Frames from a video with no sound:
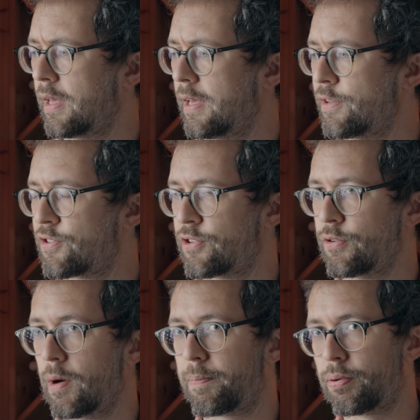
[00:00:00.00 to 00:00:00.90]
is
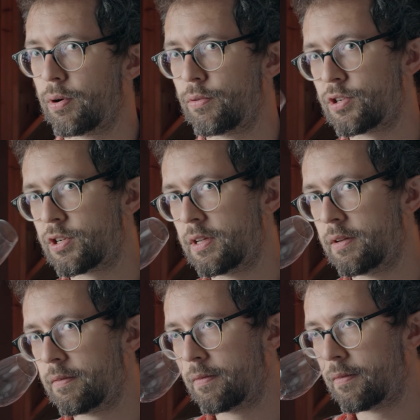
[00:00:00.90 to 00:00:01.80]
to approach
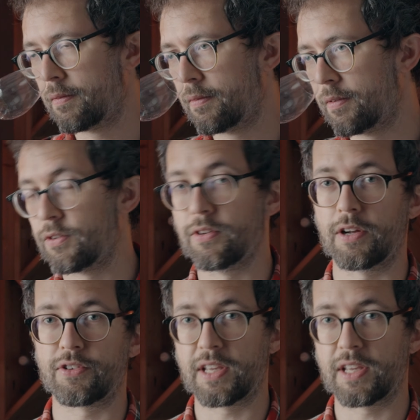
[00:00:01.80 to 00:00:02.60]
it, not